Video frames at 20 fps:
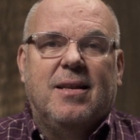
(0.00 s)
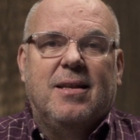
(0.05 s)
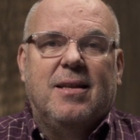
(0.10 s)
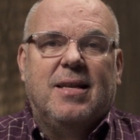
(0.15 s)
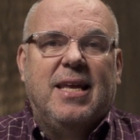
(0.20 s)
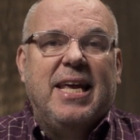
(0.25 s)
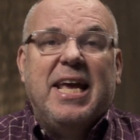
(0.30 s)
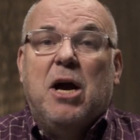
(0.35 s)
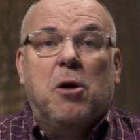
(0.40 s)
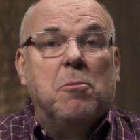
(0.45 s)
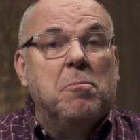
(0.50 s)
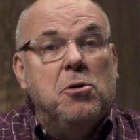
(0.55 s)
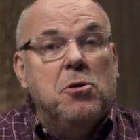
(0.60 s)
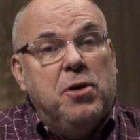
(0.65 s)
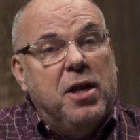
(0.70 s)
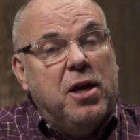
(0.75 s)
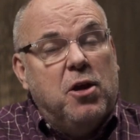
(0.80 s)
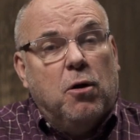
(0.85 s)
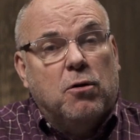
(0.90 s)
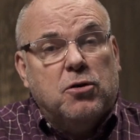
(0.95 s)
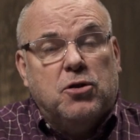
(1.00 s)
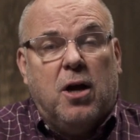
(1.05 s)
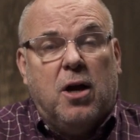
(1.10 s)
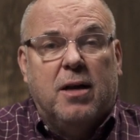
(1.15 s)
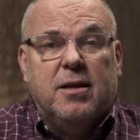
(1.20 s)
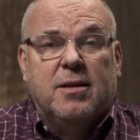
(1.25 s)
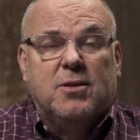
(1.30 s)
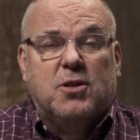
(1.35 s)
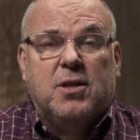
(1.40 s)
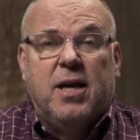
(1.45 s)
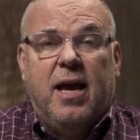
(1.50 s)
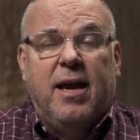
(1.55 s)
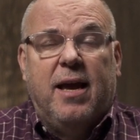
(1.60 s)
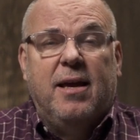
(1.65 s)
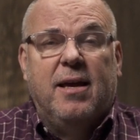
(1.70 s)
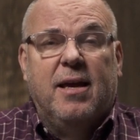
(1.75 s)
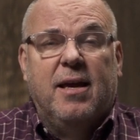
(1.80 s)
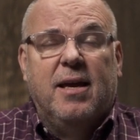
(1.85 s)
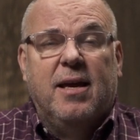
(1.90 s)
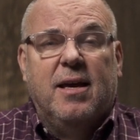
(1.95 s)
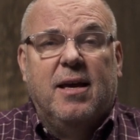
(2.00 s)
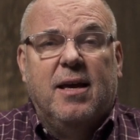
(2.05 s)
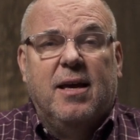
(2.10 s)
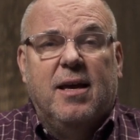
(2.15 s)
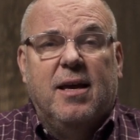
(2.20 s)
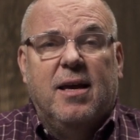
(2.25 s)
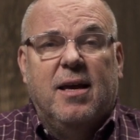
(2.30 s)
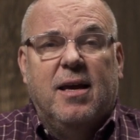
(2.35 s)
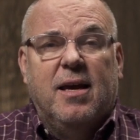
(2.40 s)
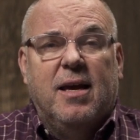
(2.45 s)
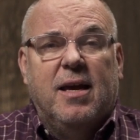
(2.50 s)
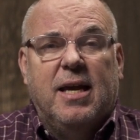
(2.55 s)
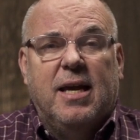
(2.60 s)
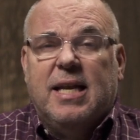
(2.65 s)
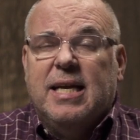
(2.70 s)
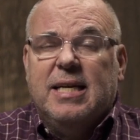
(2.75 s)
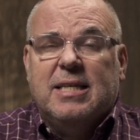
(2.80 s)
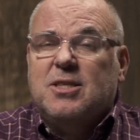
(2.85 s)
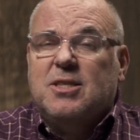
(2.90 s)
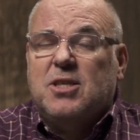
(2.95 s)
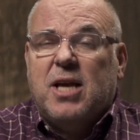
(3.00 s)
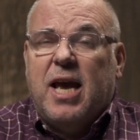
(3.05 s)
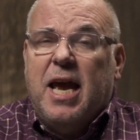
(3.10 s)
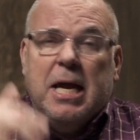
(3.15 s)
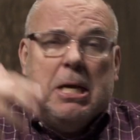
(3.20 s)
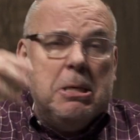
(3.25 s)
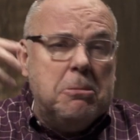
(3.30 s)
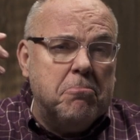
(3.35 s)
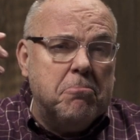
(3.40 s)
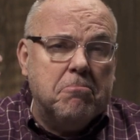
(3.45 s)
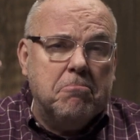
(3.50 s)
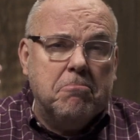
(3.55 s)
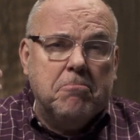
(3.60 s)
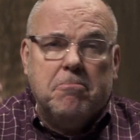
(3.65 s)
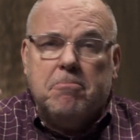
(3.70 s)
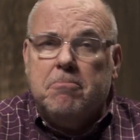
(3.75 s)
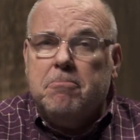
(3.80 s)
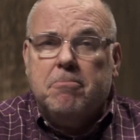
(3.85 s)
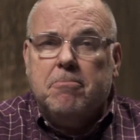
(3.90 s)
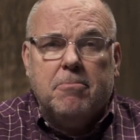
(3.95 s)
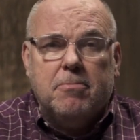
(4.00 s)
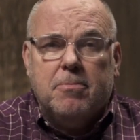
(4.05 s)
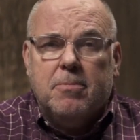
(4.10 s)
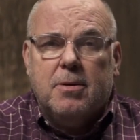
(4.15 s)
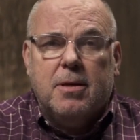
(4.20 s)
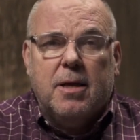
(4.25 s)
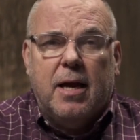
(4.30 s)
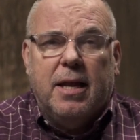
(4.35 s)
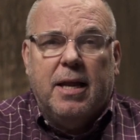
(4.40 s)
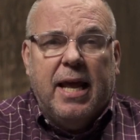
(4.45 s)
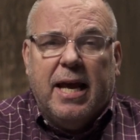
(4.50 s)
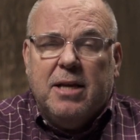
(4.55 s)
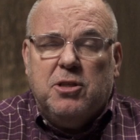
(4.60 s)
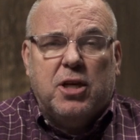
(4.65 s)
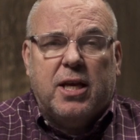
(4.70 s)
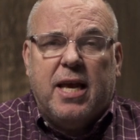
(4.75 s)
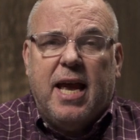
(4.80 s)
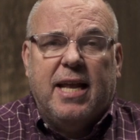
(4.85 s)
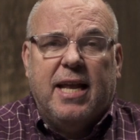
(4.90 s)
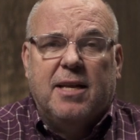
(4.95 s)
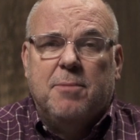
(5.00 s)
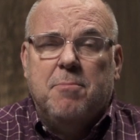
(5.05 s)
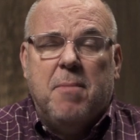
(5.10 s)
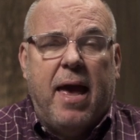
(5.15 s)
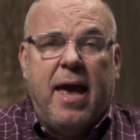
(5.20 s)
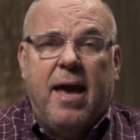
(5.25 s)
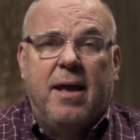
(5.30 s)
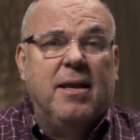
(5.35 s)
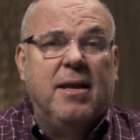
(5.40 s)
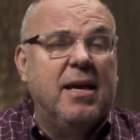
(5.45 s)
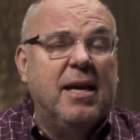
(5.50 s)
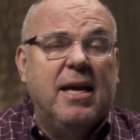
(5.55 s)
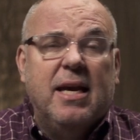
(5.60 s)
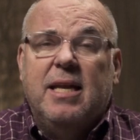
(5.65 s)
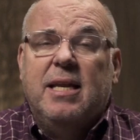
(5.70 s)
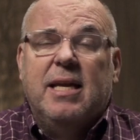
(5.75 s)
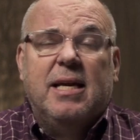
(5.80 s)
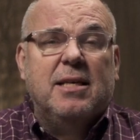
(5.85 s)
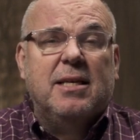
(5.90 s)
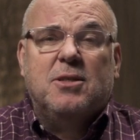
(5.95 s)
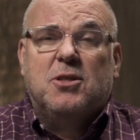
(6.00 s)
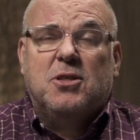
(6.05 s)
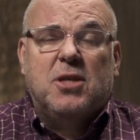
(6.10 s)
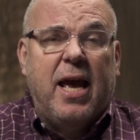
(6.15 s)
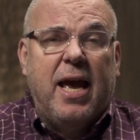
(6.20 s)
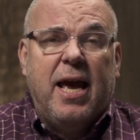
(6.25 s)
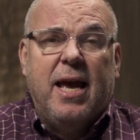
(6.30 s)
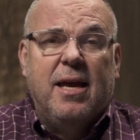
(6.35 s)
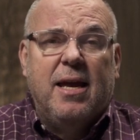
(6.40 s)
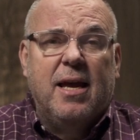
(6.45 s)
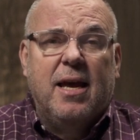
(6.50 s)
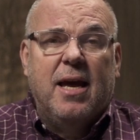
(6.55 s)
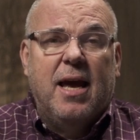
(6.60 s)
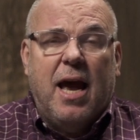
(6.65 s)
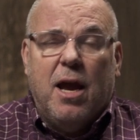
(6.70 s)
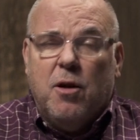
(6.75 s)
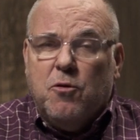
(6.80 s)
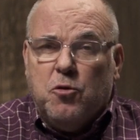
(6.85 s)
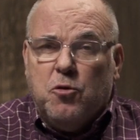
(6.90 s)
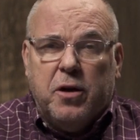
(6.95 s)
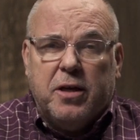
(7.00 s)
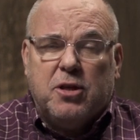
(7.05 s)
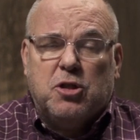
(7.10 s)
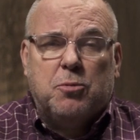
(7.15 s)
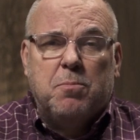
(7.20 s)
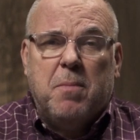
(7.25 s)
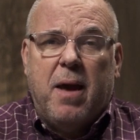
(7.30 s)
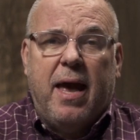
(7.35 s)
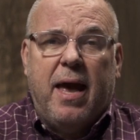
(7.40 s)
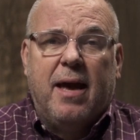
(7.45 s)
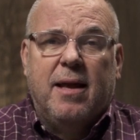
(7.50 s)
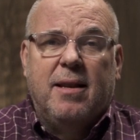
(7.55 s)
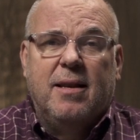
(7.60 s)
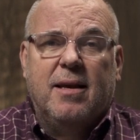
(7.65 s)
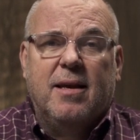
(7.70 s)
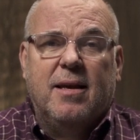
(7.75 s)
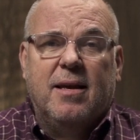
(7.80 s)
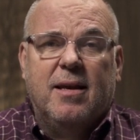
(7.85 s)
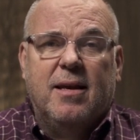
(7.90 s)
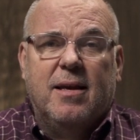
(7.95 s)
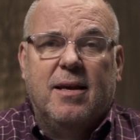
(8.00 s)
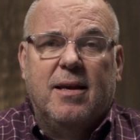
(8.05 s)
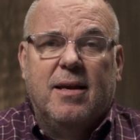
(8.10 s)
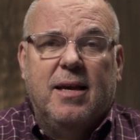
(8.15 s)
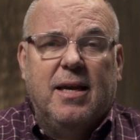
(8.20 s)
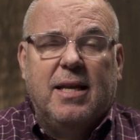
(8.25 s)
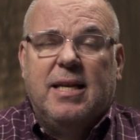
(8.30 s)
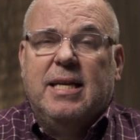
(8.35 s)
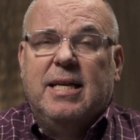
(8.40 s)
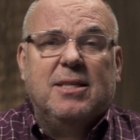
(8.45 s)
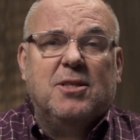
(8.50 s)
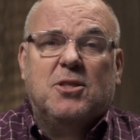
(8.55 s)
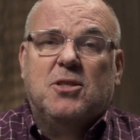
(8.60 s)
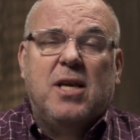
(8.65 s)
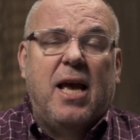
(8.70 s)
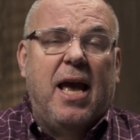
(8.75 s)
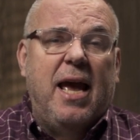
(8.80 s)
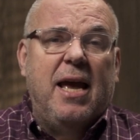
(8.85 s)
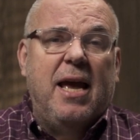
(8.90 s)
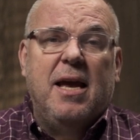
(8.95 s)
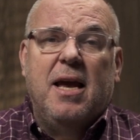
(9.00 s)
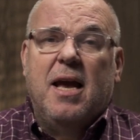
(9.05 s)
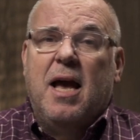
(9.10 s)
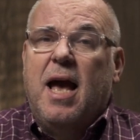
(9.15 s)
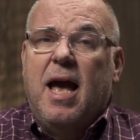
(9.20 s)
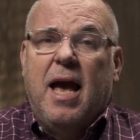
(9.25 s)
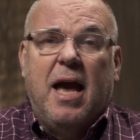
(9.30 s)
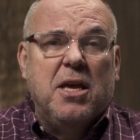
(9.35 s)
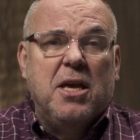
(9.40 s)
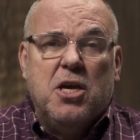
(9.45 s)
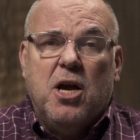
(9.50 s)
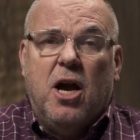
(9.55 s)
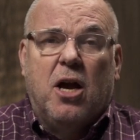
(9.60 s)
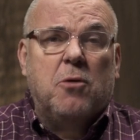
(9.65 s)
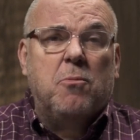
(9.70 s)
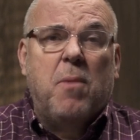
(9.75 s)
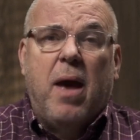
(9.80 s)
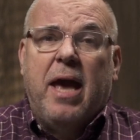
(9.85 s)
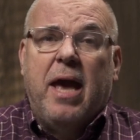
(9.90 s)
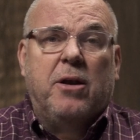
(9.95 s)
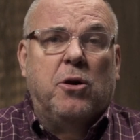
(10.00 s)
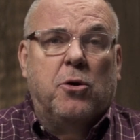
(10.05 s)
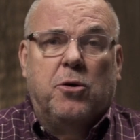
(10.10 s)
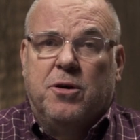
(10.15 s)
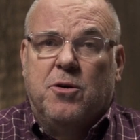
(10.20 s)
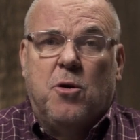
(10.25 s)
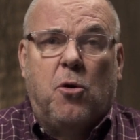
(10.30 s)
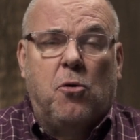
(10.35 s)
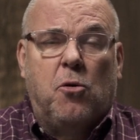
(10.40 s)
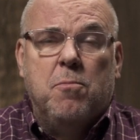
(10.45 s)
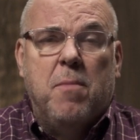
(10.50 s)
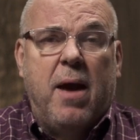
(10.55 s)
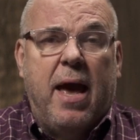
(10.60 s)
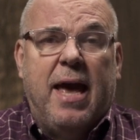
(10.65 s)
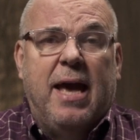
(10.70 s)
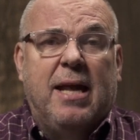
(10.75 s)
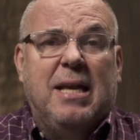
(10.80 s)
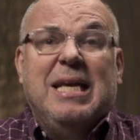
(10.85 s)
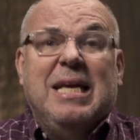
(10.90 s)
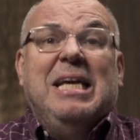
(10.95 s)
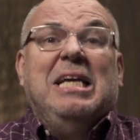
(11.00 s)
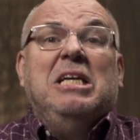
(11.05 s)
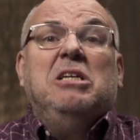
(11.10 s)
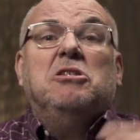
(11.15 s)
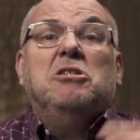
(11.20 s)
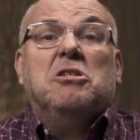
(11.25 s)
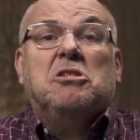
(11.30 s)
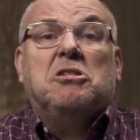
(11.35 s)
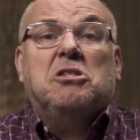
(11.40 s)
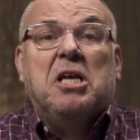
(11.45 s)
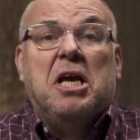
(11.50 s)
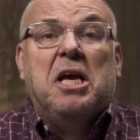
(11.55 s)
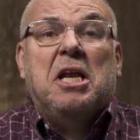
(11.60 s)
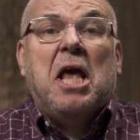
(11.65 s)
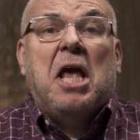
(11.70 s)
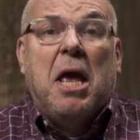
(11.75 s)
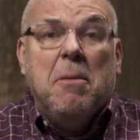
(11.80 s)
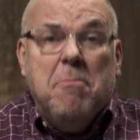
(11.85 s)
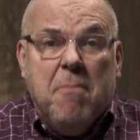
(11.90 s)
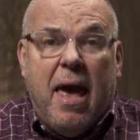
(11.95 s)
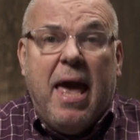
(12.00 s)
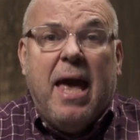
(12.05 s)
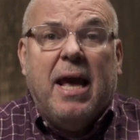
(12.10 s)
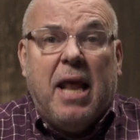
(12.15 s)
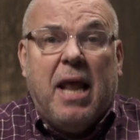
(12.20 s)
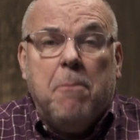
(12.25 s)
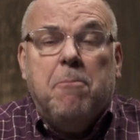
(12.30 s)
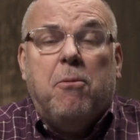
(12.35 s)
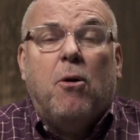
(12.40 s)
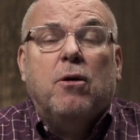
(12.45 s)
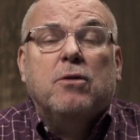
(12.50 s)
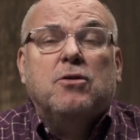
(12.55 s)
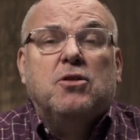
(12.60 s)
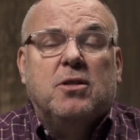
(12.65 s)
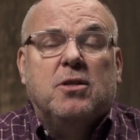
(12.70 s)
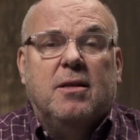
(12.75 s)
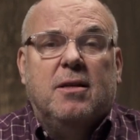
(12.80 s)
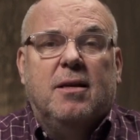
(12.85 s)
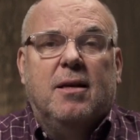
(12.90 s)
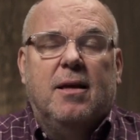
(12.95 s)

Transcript: D.L. Moody goes on to say, he didn't say an educated man. He didn't say a rich man. He didn't say a young man or an old man. Just said a man, a person.